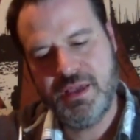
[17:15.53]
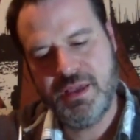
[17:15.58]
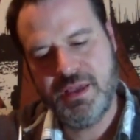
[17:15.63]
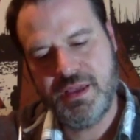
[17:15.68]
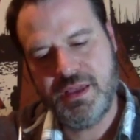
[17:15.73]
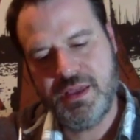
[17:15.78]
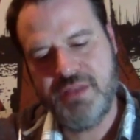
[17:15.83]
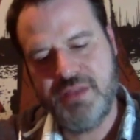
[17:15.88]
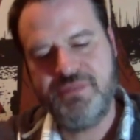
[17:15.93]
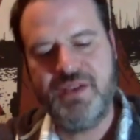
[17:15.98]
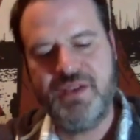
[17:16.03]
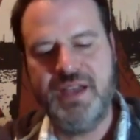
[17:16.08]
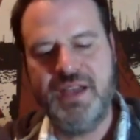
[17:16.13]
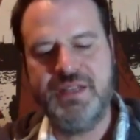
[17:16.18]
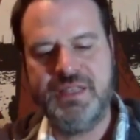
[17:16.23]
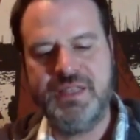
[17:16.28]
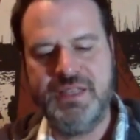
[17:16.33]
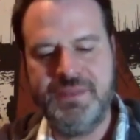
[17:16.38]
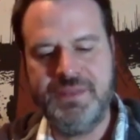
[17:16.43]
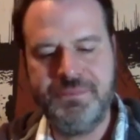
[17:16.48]
And
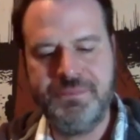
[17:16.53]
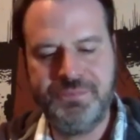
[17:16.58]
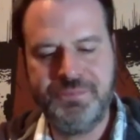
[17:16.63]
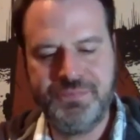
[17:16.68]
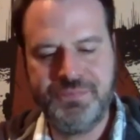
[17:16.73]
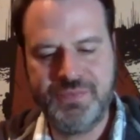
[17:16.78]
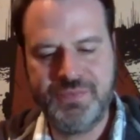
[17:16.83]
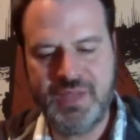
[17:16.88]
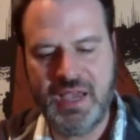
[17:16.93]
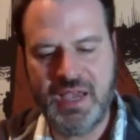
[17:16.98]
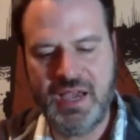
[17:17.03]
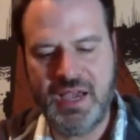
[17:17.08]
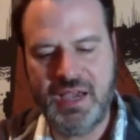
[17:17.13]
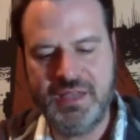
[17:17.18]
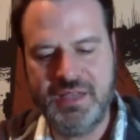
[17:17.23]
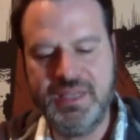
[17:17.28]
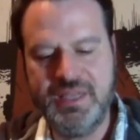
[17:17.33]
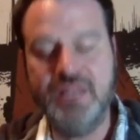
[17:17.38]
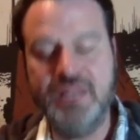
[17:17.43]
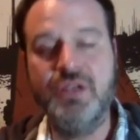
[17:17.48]
finally, uh,
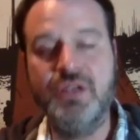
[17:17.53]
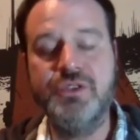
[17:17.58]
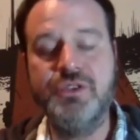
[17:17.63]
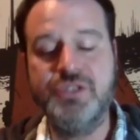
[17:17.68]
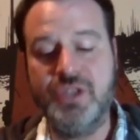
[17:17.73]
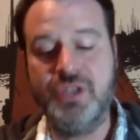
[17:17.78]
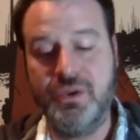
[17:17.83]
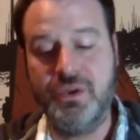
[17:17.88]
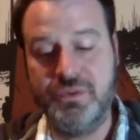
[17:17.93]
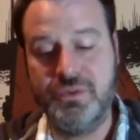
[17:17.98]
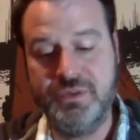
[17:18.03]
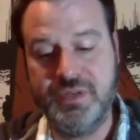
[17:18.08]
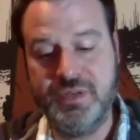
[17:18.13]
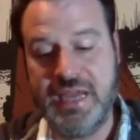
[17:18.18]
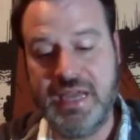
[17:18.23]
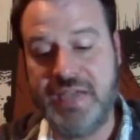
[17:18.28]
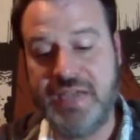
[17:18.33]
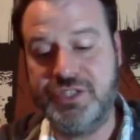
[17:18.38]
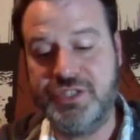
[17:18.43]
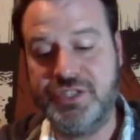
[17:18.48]
Yellowstone
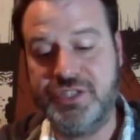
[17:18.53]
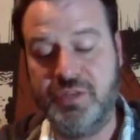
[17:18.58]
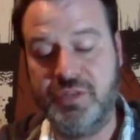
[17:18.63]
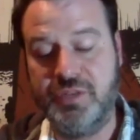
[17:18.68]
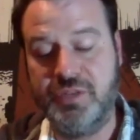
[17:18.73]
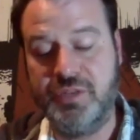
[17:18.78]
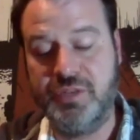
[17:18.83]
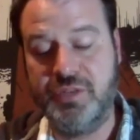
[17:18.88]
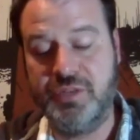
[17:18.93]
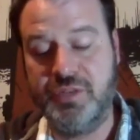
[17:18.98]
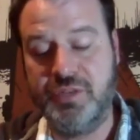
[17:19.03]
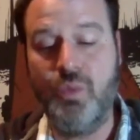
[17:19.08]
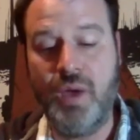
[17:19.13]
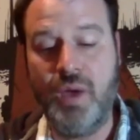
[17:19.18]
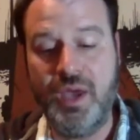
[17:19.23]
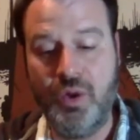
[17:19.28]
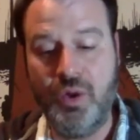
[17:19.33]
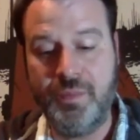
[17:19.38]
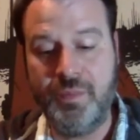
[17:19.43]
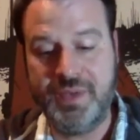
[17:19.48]
National Park,
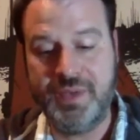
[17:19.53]
Wyoming.